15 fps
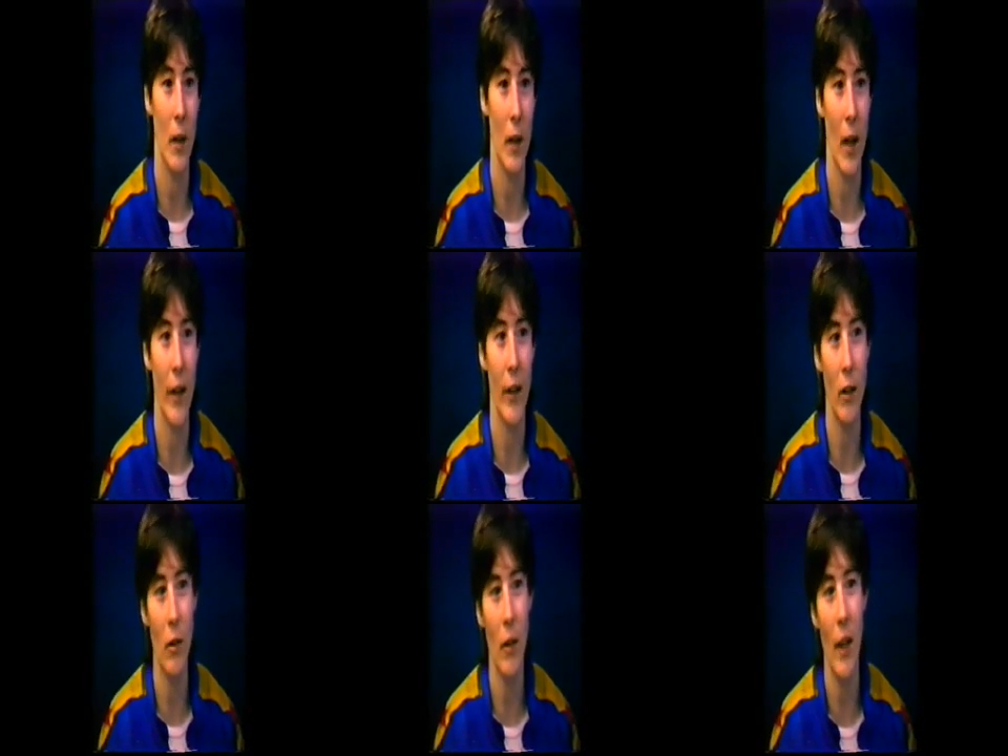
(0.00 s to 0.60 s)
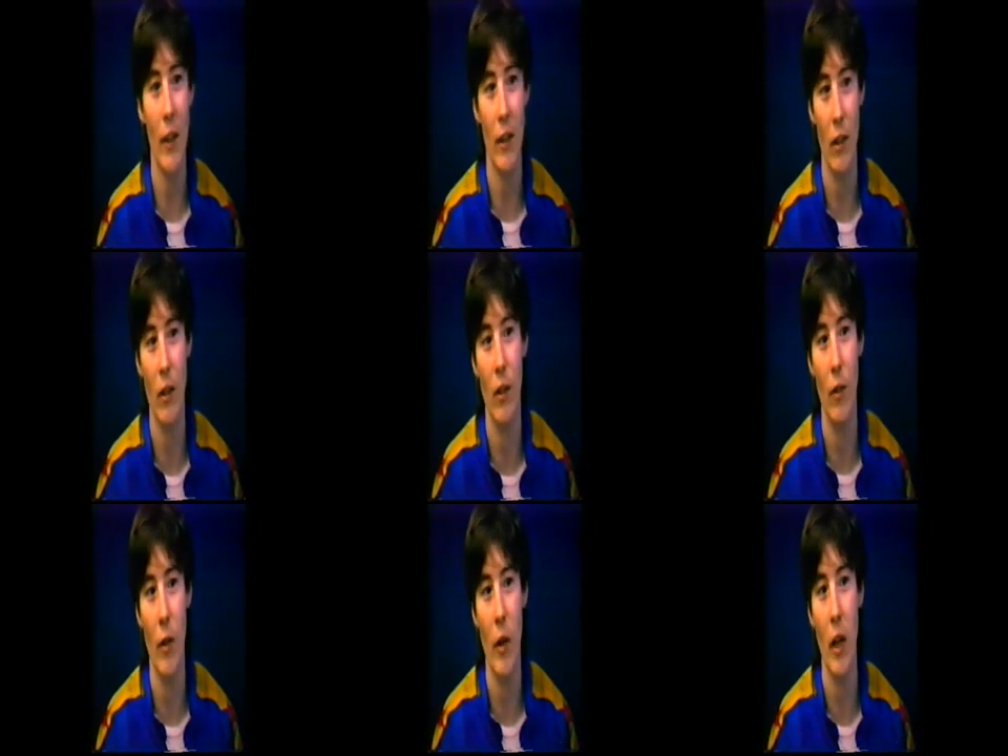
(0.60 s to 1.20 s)
I do, yes, because
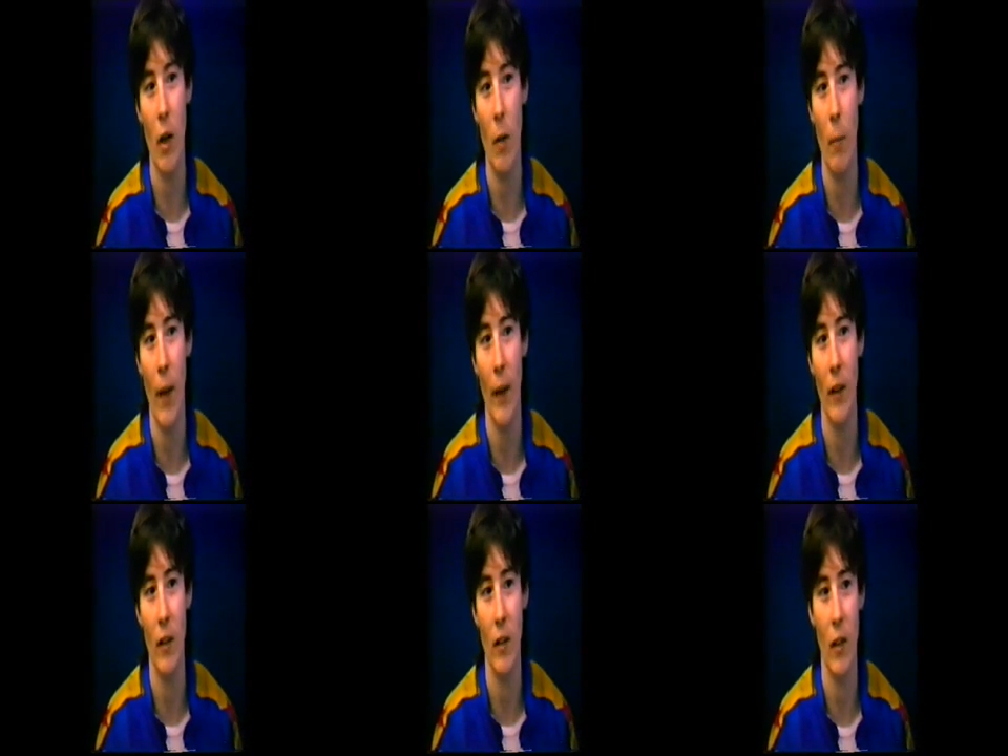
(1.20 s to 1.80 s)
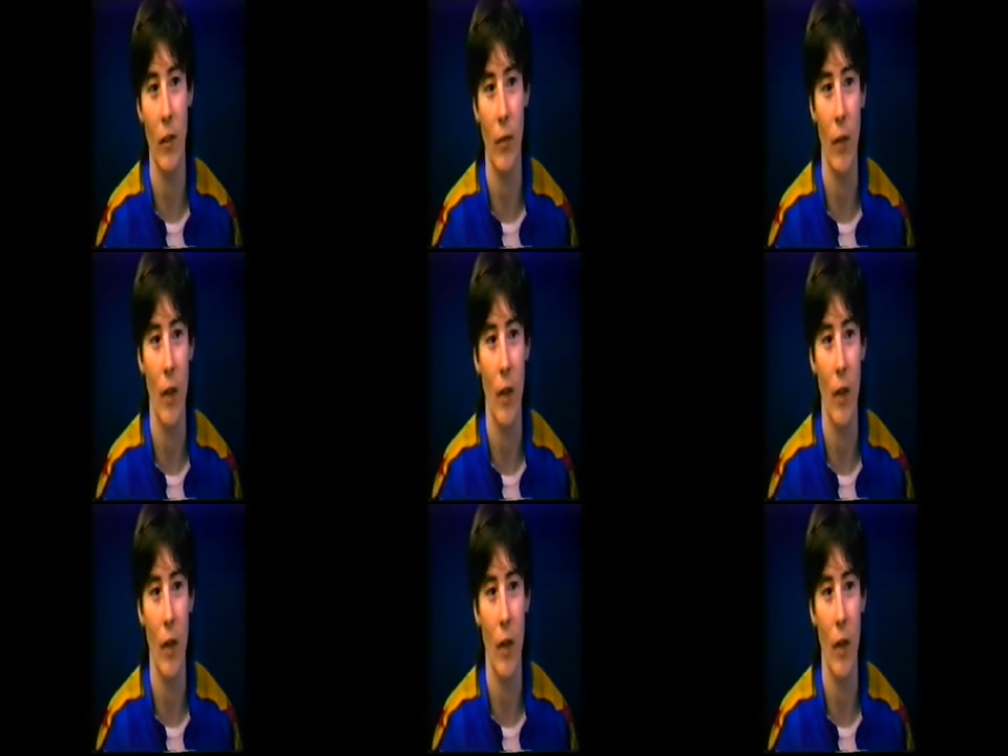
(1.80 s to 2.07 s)
yeah? very competitive.